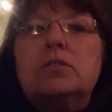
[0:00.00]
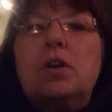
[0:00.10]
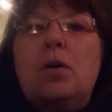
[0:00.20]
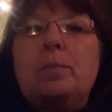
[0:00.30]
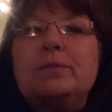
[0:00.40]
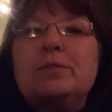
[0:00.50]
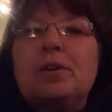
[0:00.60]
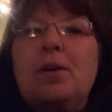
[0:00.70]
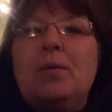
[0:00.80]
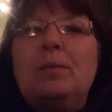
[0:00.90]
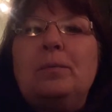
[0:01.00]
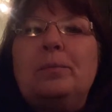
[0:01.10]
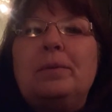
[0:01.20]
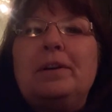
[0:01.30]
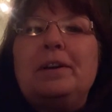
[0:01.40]
Patrol
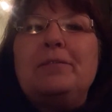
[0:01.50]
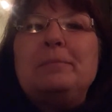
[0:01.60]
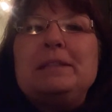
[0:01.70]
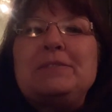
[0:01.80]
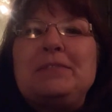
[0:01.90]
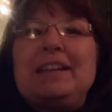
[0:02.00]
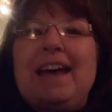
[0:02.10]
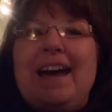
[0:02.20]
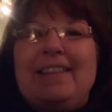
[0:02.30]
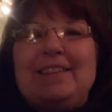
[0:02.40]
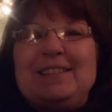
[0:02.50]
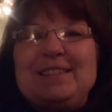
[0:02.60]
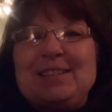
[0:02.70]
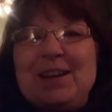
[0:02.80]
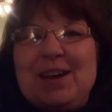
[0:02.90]
of Misfit
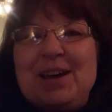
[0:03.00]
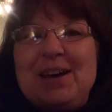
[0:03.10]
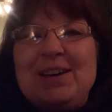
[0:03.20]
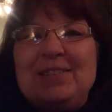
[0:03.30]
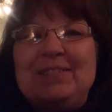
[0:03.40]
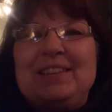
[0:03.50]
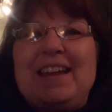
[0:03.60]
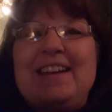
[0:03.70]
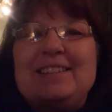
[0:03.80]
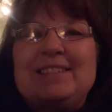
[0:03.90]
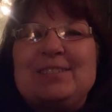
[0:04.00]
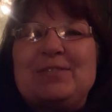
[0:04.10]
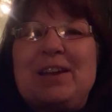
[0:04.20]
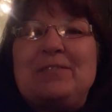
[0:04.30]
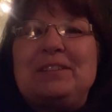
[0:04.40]
Islands. Oh, yeah,
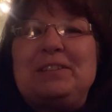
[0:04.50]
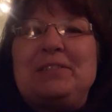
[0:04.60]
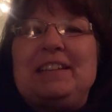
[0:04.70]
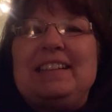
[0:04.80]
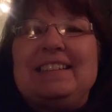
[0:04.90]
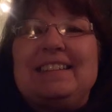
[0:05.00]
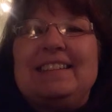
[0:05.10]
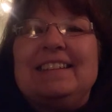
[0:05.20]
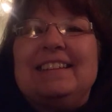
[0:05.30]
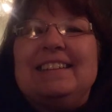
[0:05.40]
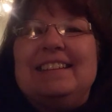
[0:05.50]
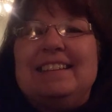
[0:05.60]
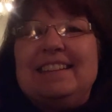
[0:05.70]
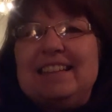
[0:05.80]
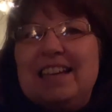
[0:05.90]
survival living.
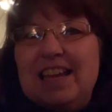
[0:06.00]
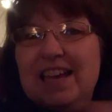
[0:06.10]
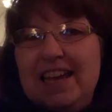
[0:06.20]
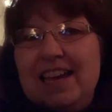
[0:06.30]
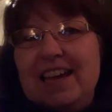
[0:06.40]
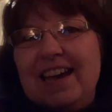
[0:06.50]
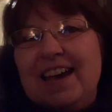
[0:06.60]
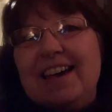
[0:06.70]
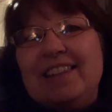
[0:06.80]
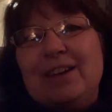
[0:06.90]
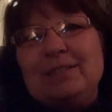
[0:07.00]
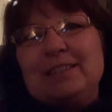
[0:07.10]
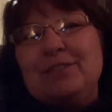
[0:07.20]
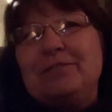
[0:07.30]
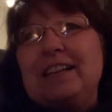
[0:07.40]
Oh, that was
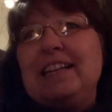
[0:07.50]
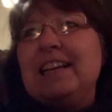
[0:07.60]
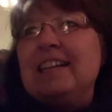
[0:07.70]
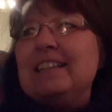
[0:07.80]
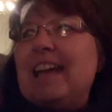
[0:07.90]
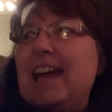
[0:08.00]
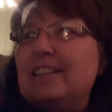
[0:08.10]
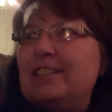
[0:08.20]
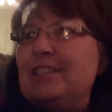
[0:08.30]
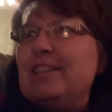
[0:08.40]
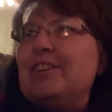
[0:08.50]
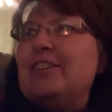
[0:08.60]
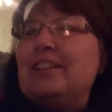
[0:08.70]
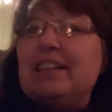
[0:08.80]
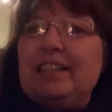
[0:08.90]
so funny. Last
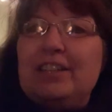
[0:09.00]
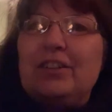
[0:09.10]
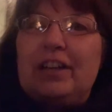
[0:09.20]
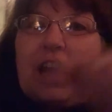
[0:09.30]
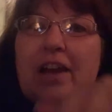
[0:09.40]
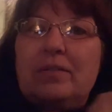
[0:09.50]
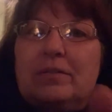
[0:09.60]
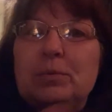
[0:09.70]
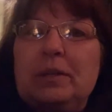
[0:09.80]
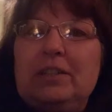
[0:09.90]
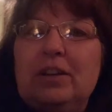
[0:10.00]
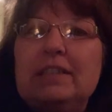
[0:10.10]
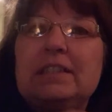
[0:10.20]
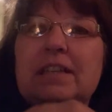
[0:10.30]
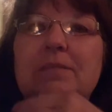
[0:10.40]
year, a year ago,
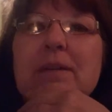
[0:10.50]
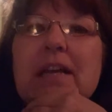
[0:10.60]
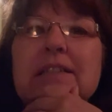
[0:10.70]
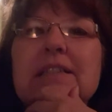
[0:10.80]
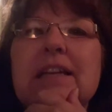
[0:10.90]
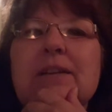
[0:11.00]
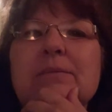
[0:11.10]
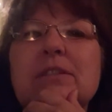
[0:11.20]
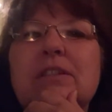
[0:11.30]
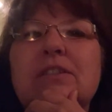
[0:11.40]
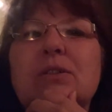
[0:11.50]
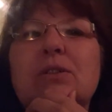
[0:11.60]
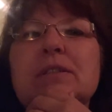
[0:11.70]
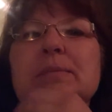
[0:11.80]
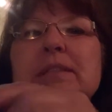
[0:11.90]
2019, when I decided I was going to do a
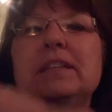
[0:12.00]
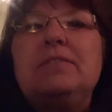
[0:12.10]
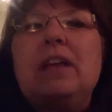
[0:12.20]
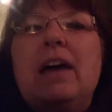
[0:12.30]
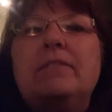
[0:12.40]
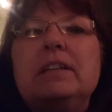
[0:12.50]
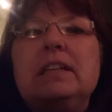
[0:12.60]
Christmas Eve live.